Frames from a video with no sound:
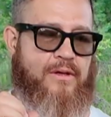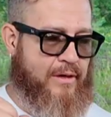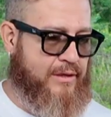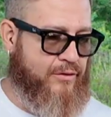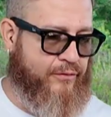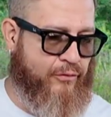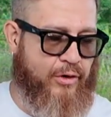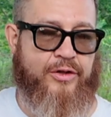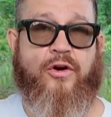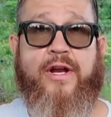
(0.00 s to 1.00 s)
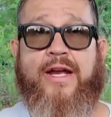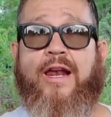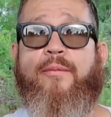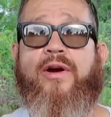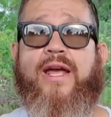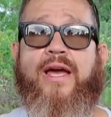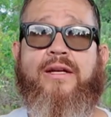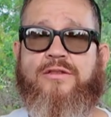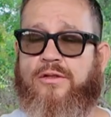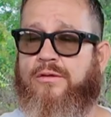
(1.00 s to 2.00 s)
It's for a 30 caliber
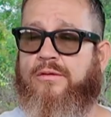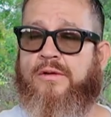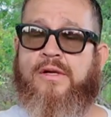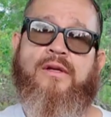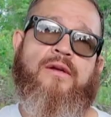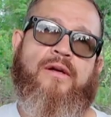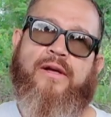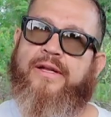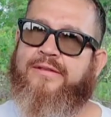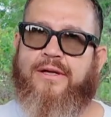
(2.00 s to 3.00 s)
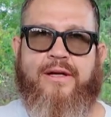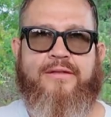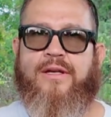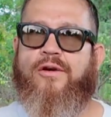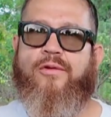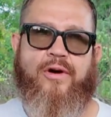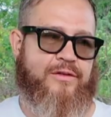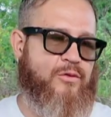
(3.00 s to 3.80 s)
can, so it's gonna work.